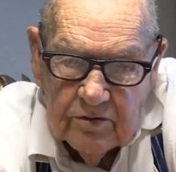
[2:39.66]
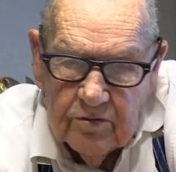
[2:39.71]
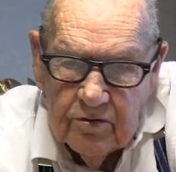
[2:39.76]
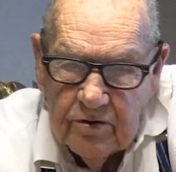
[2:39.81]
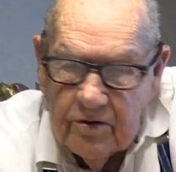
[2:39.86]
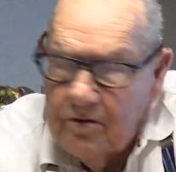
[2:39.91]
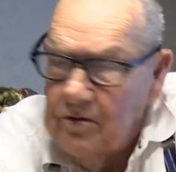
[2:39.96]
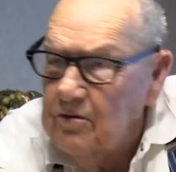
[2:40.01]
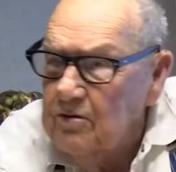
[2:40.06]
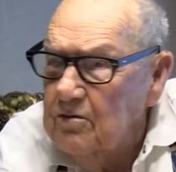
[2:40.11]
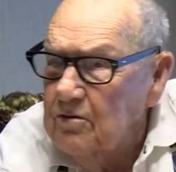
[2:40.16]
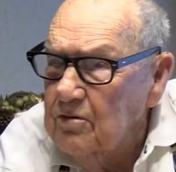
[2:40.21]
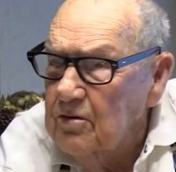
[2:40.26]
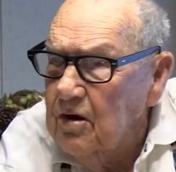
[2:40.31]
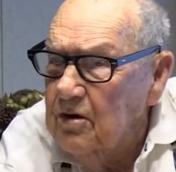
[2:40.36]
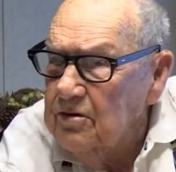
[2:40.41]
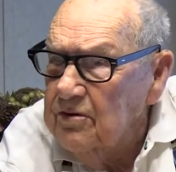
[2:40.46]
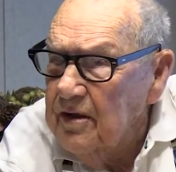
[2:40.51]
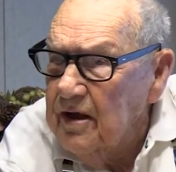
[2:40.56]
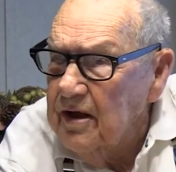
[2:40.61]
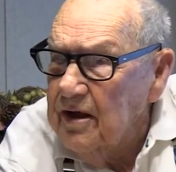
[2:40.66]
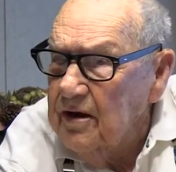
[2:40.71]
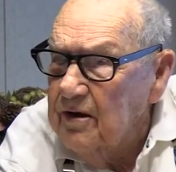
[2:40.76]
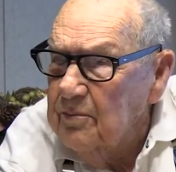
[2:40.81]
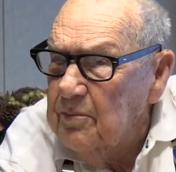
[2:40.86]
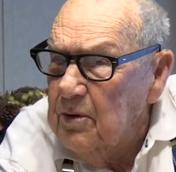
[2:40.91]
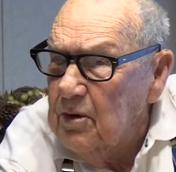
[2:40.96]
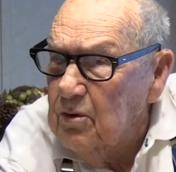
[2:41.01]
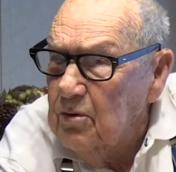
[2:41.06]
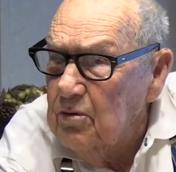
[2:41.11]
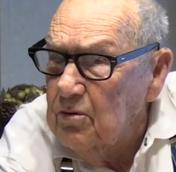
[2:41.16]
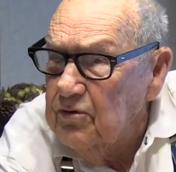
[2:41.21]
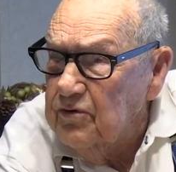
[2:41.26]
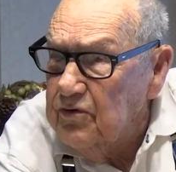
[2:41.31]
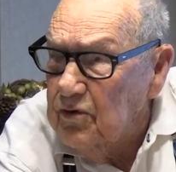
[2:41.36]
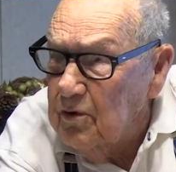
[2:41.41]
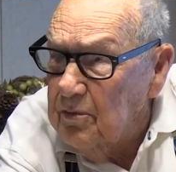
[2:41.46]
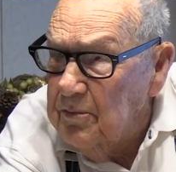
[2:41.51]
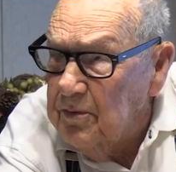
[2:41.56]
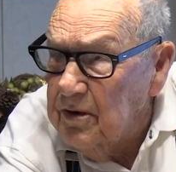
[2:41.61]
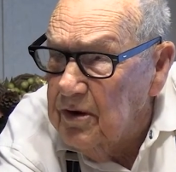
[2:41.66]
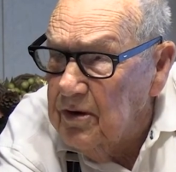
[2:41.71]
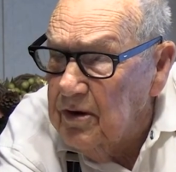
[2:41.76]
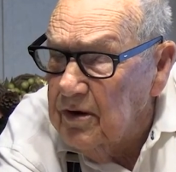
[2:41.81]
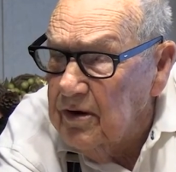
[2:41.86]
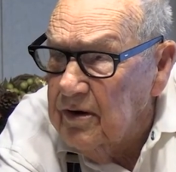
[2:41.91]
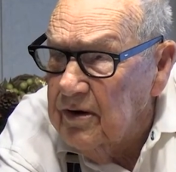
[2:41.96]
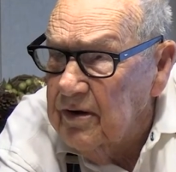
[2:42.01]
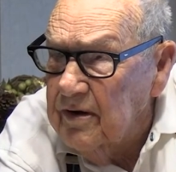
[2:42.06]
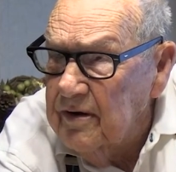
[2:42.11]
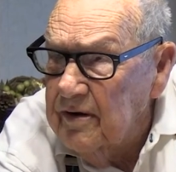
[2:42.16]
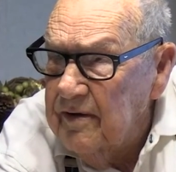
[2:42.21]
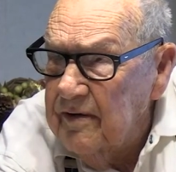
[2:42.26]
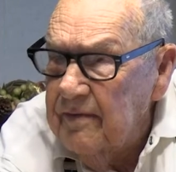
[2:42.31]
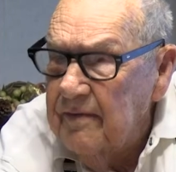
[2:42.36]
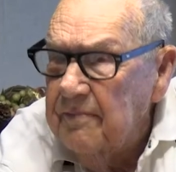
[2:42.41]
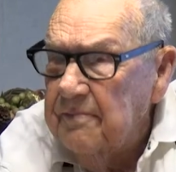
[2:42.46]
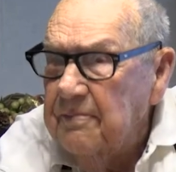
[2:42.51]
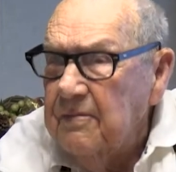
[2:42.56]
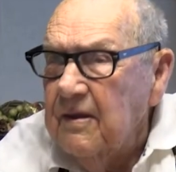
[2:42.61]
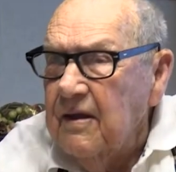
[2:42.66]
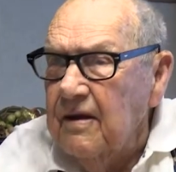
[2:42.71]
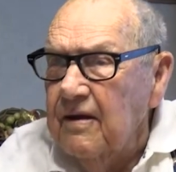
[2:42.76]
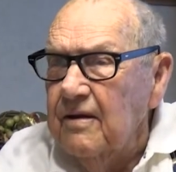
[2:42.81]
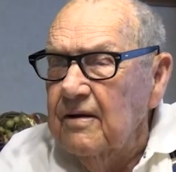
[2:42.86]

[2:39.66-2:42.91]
where the old they had a big old sawmill there. Right.